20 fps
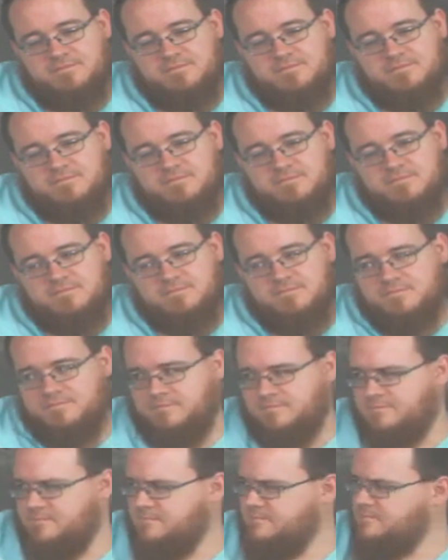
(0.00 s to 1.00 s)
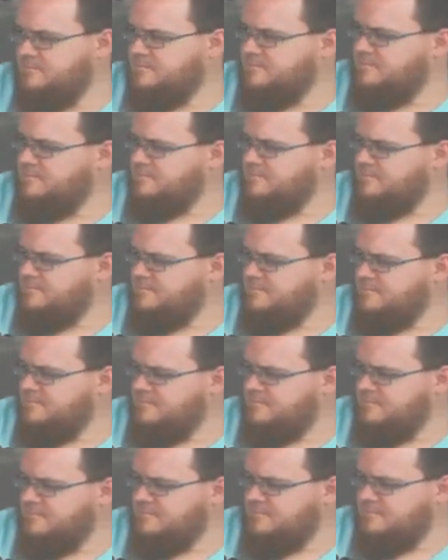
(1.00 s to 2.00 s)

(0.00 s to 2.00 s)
Nothing is said.